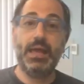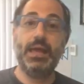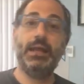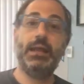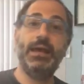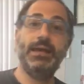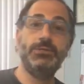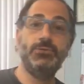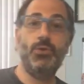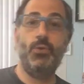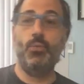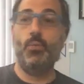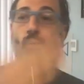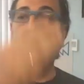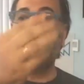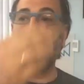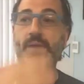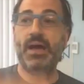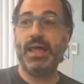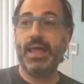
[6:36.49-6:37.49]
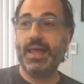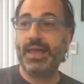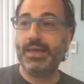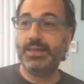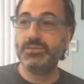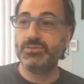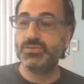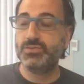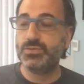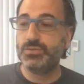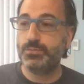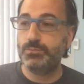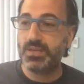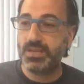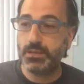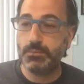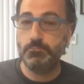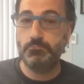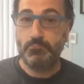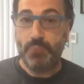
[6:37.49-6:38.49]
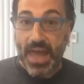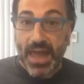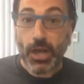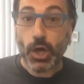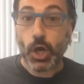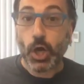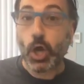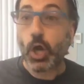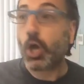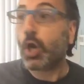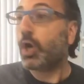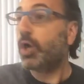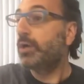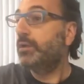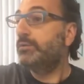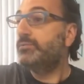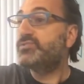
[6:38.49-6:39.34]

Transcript: and I don't want my ads to be better.